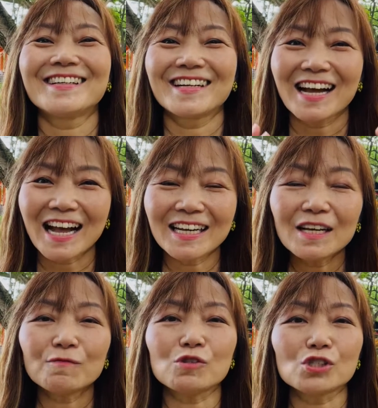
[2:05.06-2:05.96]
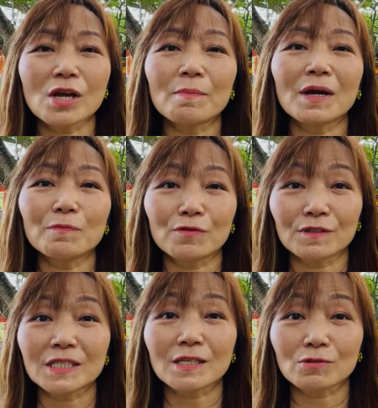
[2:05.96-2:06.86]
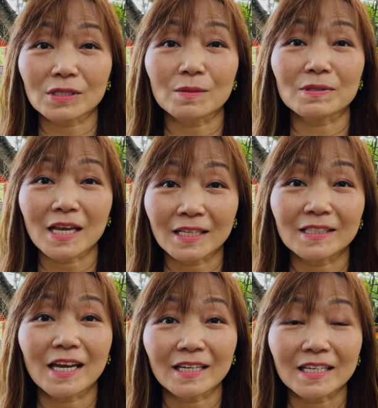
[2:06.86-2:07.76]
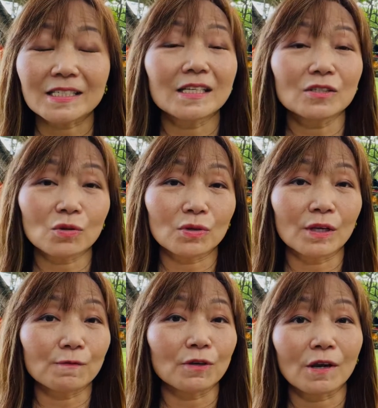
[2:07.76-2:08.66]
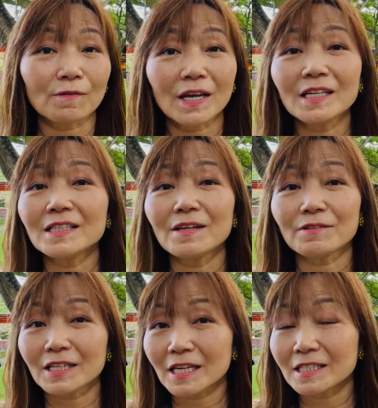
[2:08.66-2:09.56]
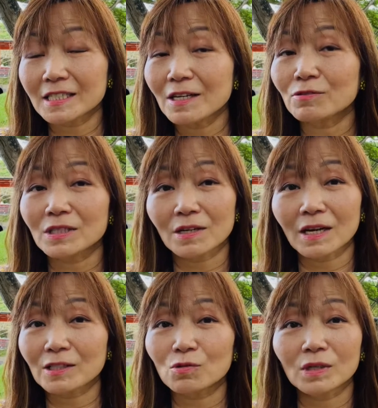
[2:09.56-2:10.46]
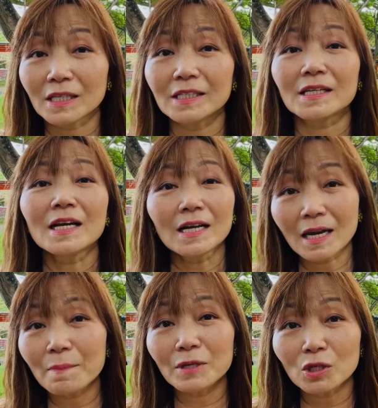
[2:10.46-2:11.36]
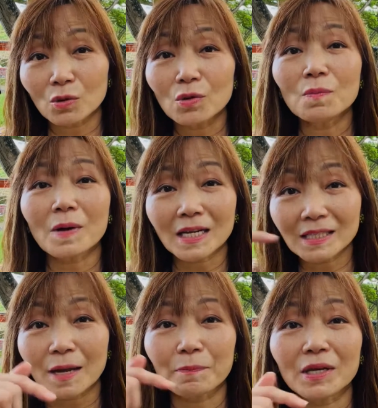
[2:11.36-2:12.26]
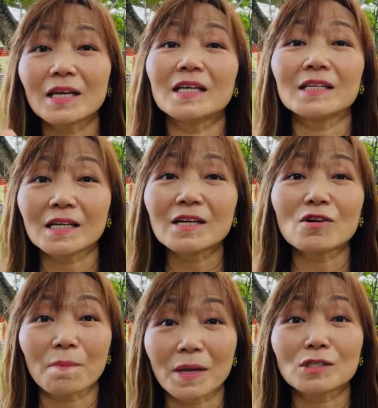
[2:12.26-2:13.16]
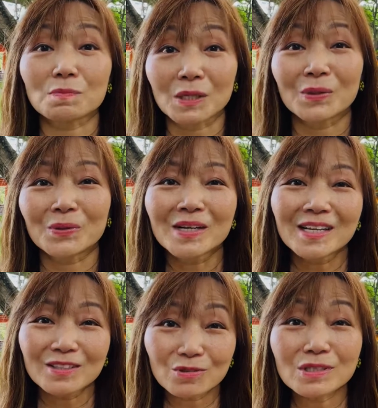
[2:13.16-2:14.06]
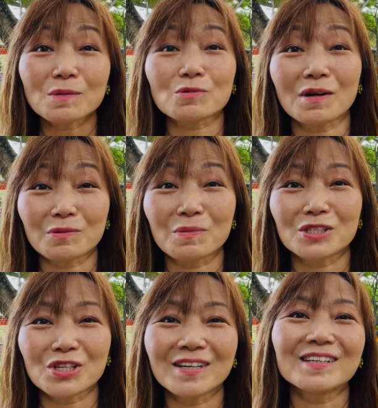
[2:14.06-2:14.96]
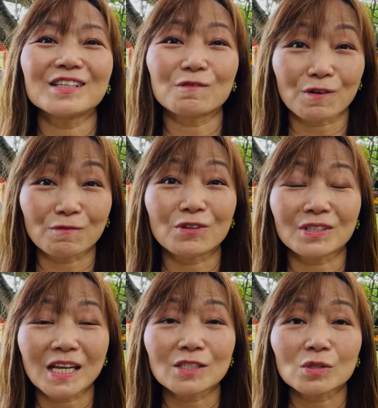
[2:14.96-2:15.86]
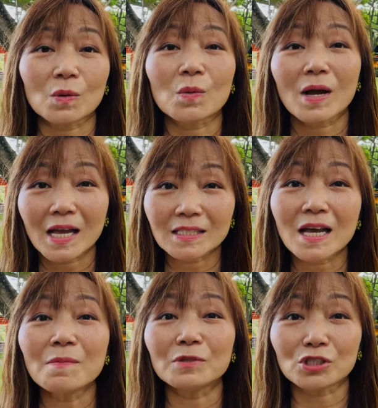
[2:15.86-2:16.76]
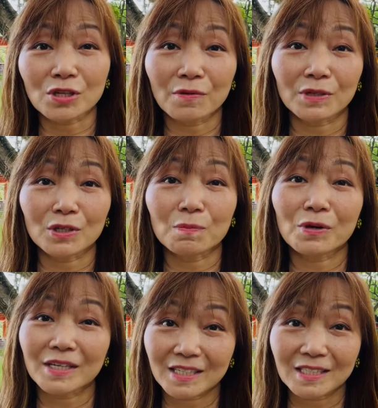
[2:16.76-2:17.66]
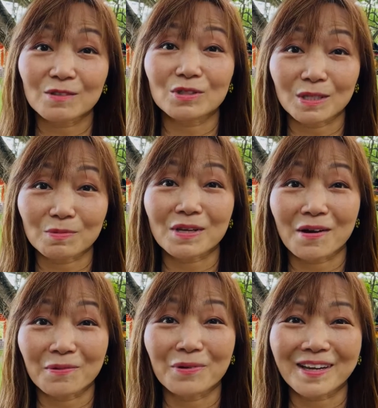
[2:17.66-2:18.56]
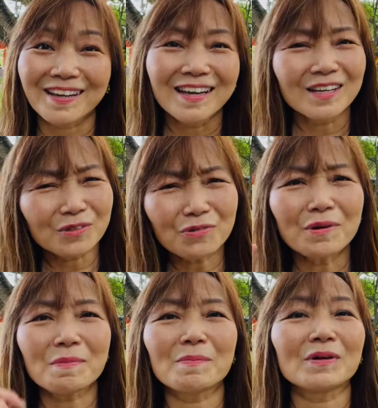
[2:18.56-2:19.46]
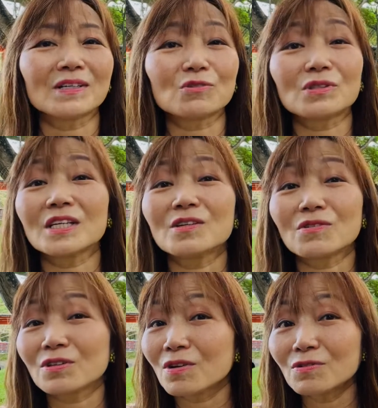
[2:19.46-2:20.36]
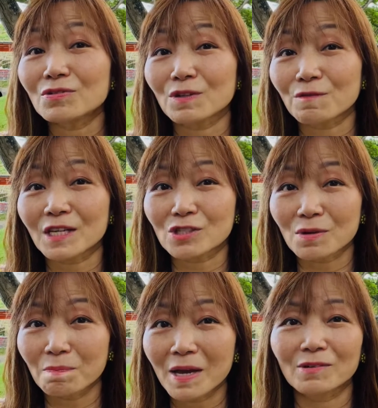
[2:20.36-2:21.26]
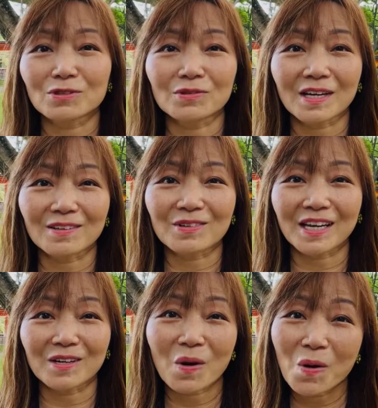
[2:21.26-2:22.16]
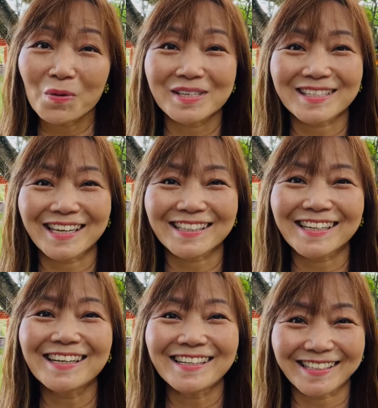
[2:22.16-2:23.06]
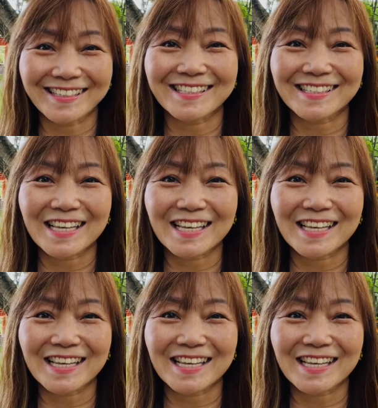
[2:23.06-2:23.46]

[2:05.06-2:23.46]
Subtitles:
I love to share my proven sales tips and techniques. So if you have anything regarding sales that you'd like to learn, let me know by typing in the comments below. Do subscribe to my channel if you have not done so, as I'll be sharing with you practical sales tips every week. Do remember to turn on your notification bell so that you can always get the latest